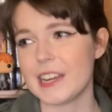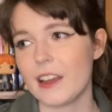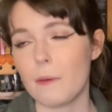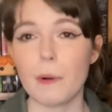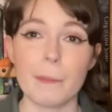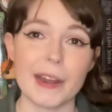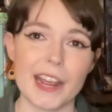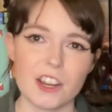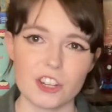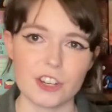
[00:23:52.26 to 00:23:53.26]

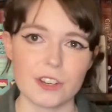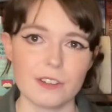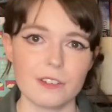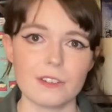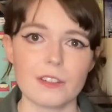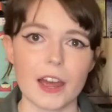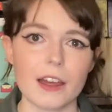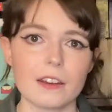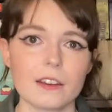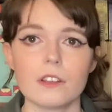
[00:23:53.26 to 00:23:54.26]
abomination
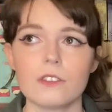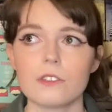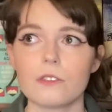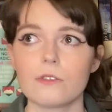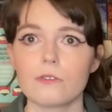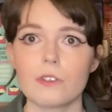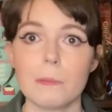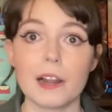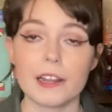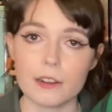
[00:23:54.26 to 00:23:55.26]
that is a
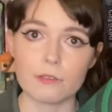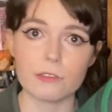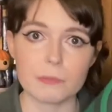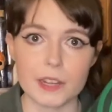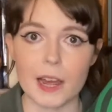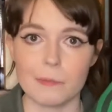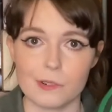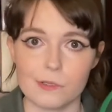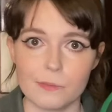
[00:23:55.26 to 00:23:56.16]
rebellion from the capital.